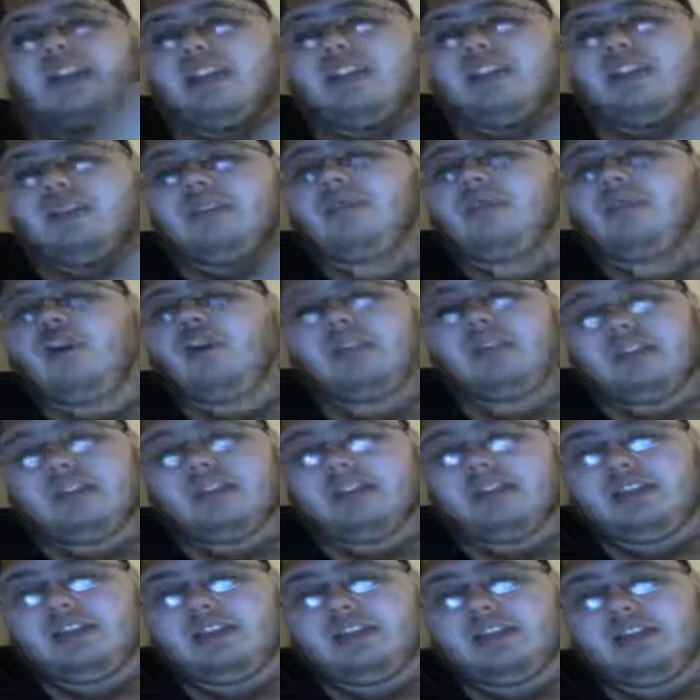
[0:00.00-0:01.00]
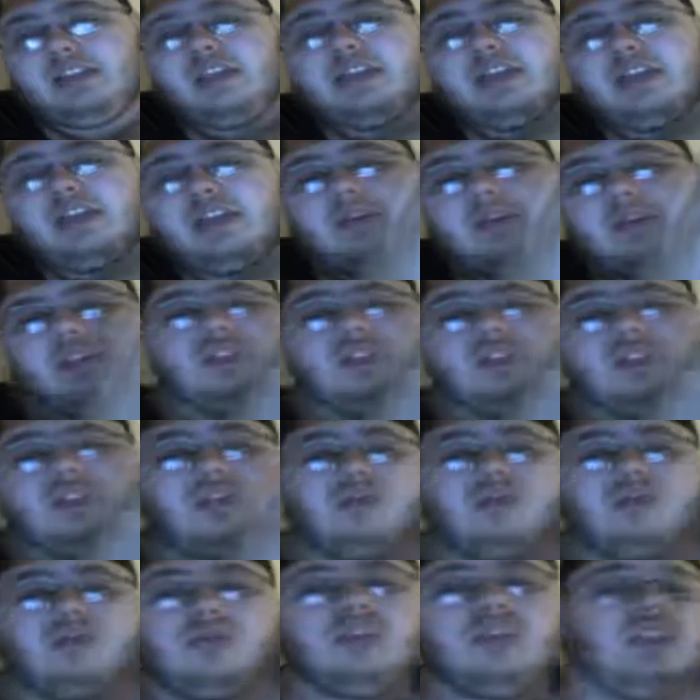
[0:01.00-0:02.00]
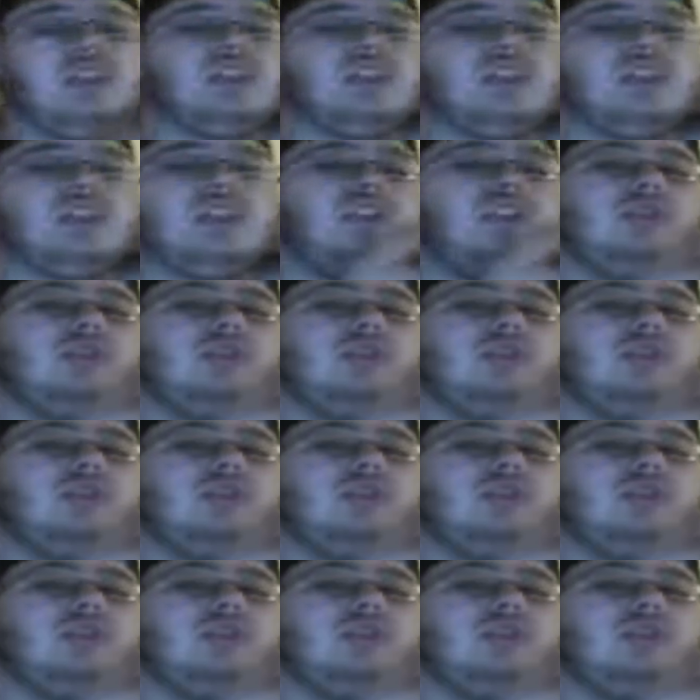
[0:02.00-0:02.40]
an illegal Entei because, as you saw, he just used Sacred